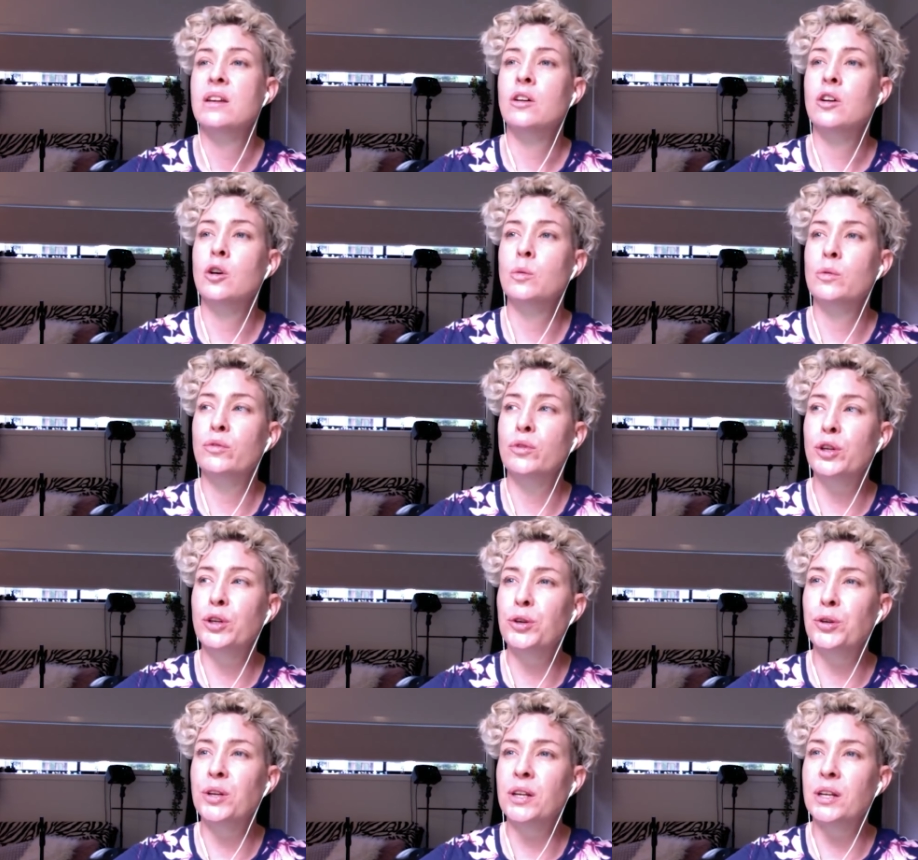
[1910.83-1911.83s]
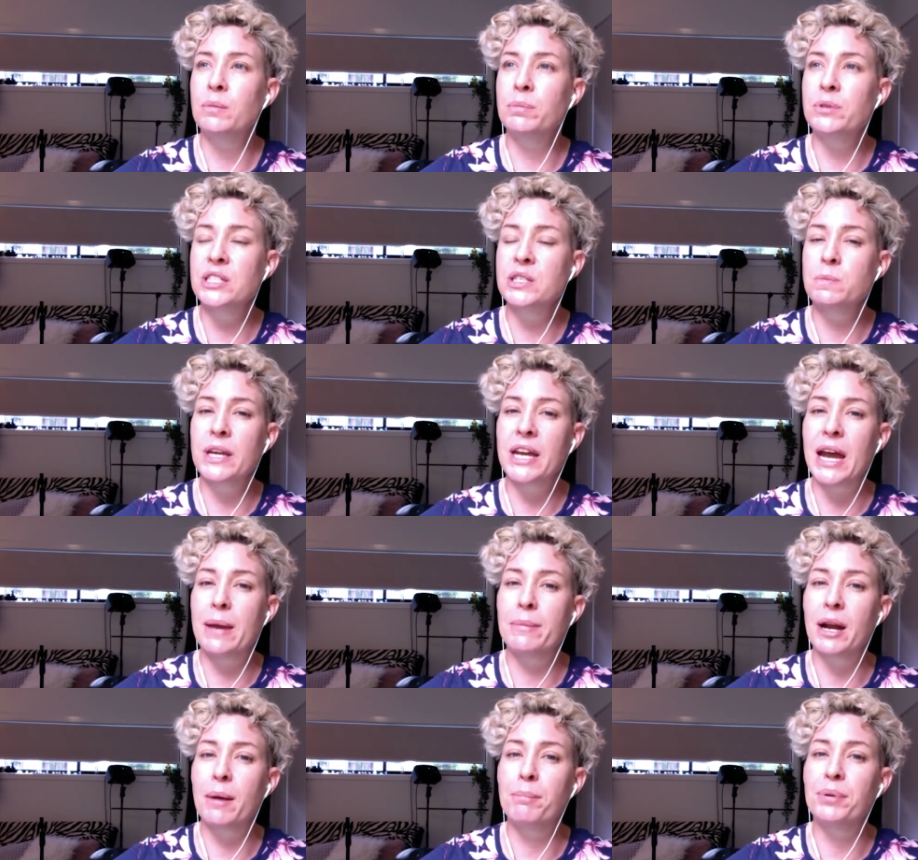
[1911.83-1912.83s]
oh. or rude. And it just
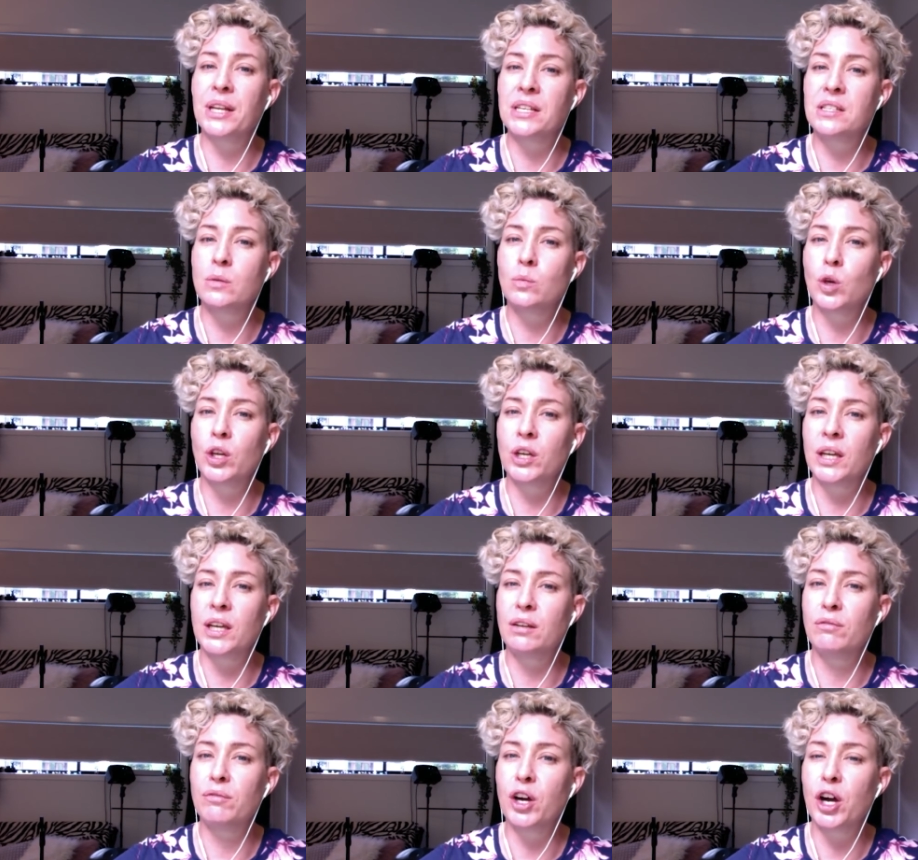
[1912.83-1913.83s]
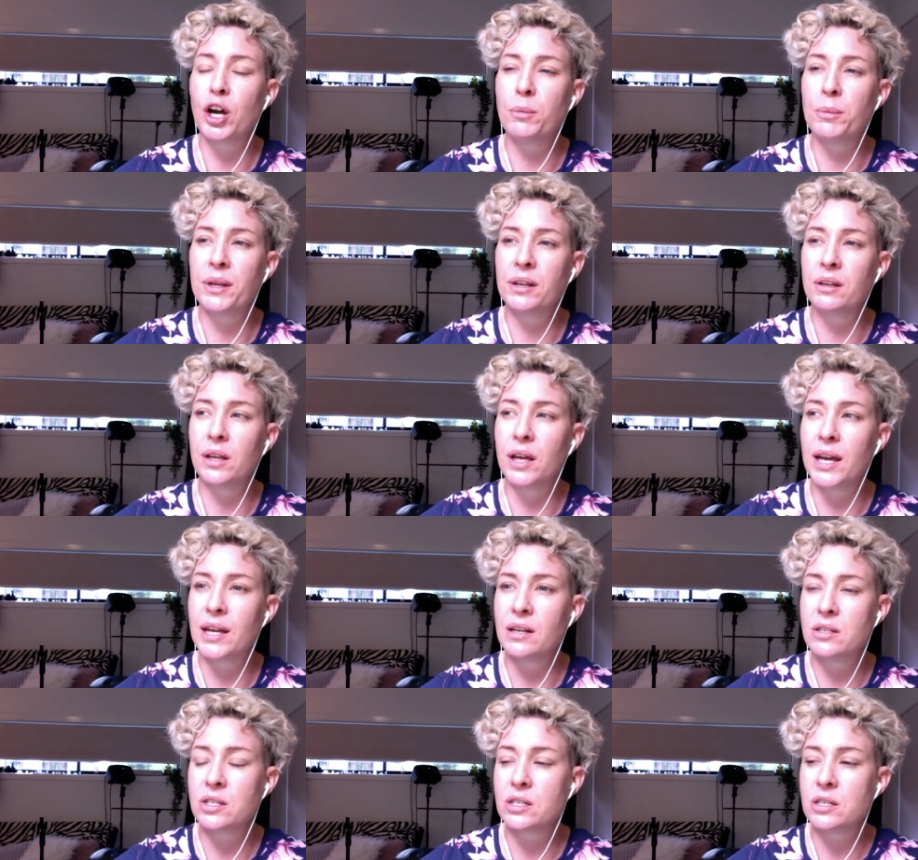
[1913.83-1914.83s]
became an unpleasant working environment
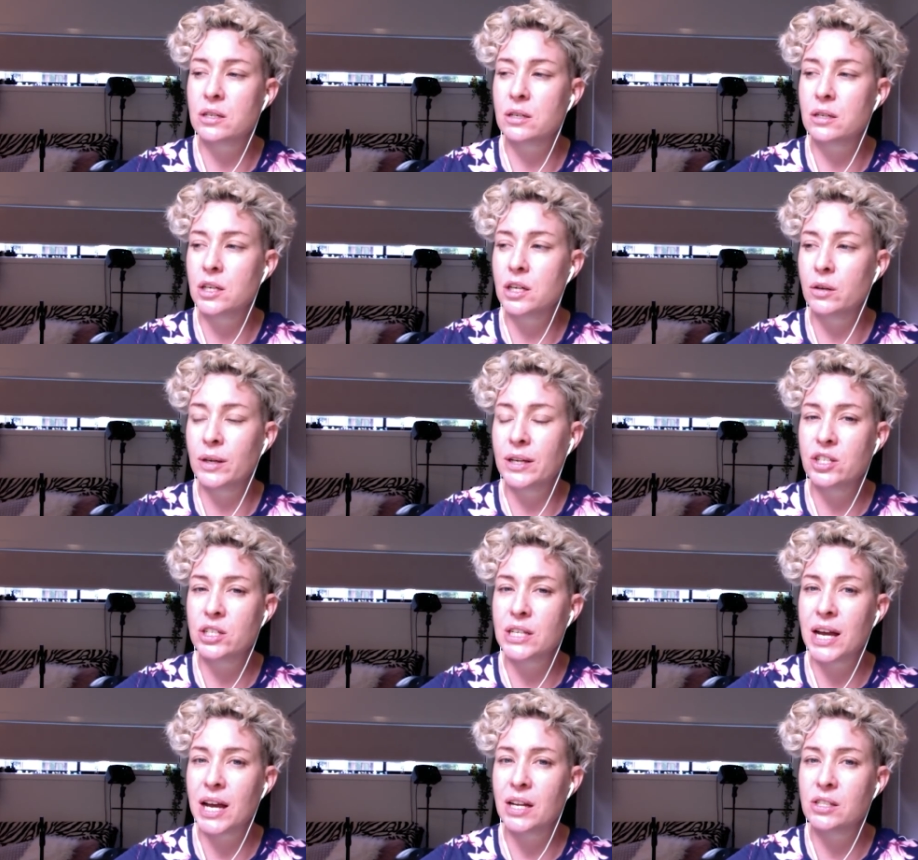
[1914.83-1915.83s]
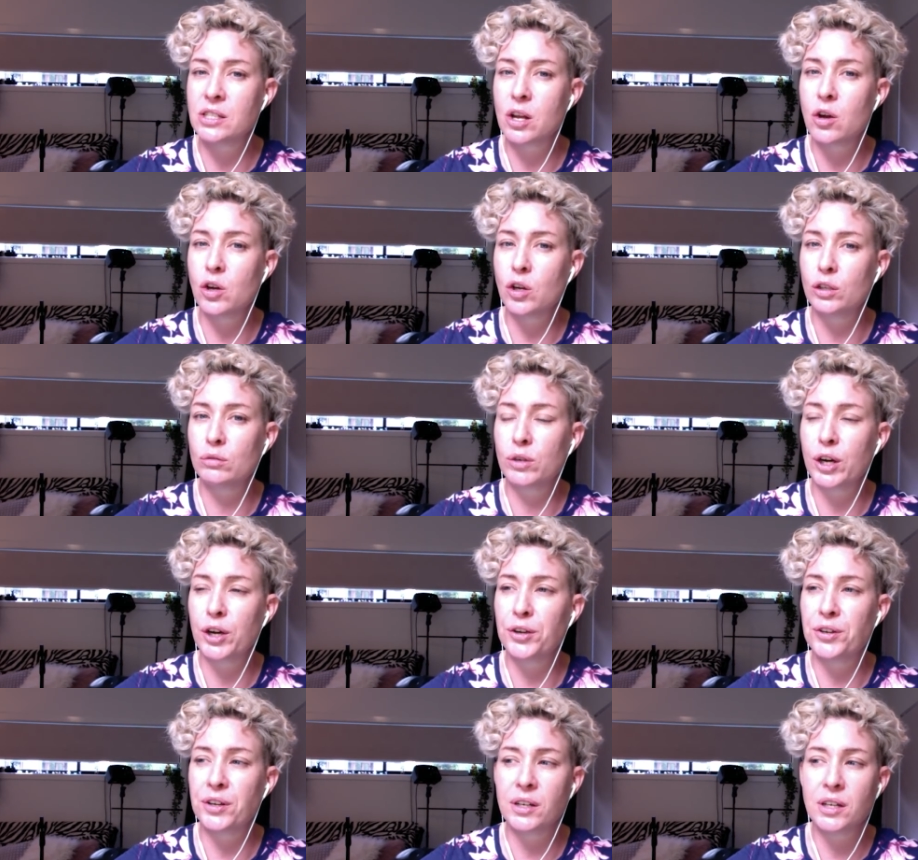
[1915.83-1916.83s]
and, you know, and just hard slog on the
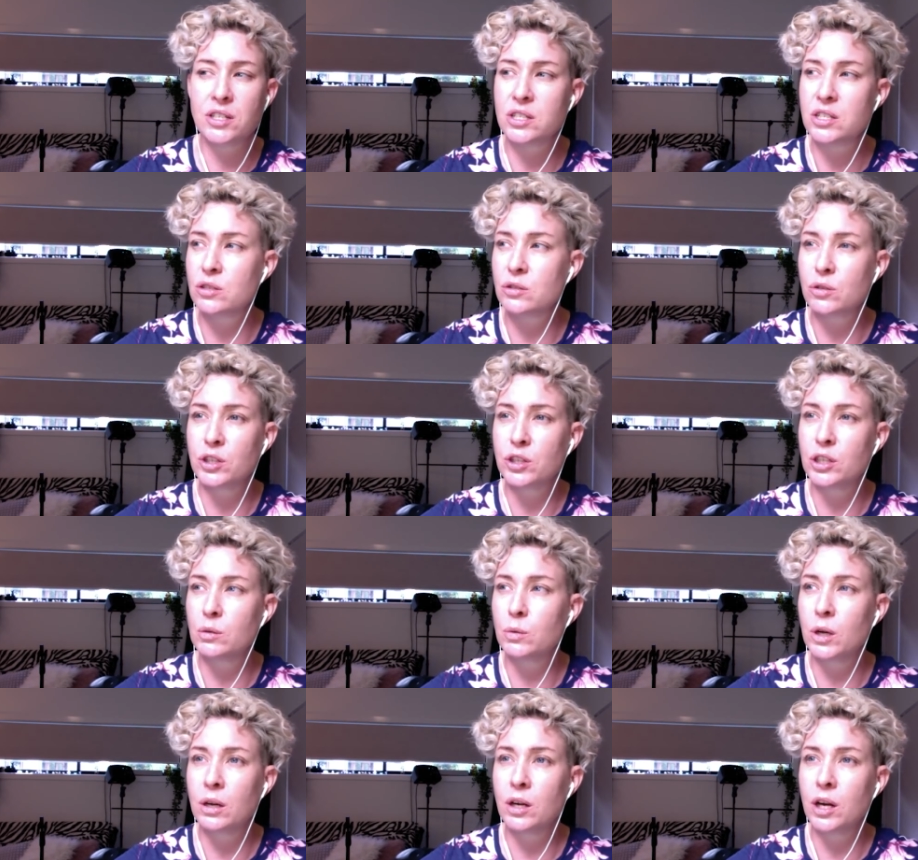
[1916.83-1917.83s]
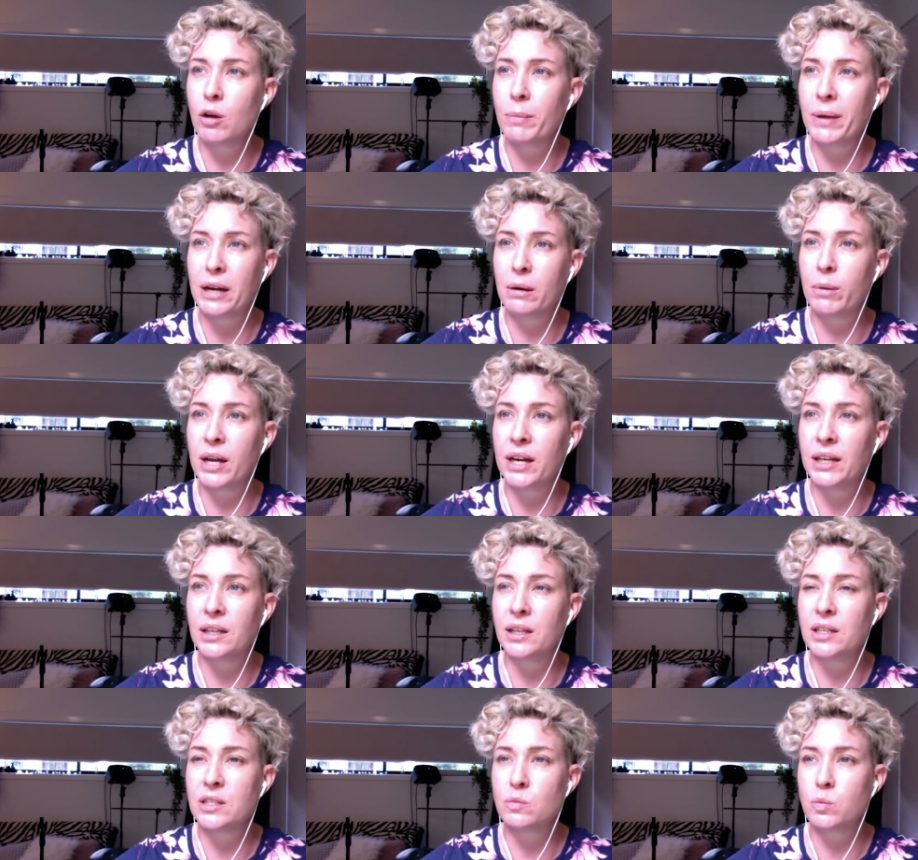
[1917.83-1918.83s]
road. And I just thought, you know what, no amount of
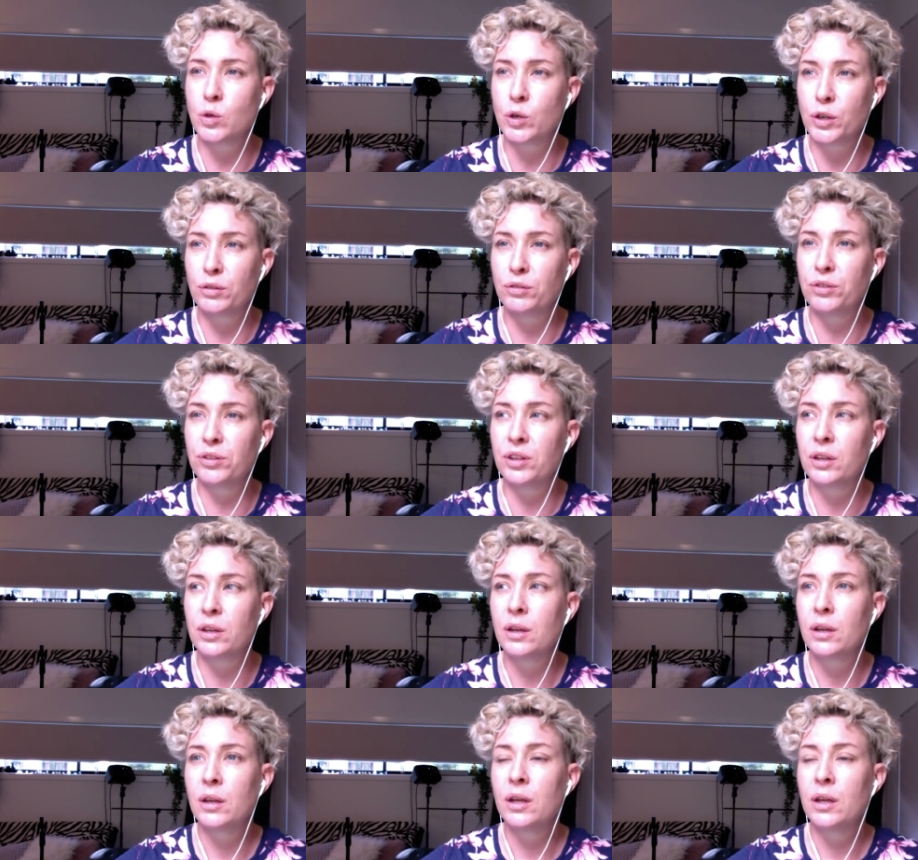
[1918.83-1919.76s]
money is worth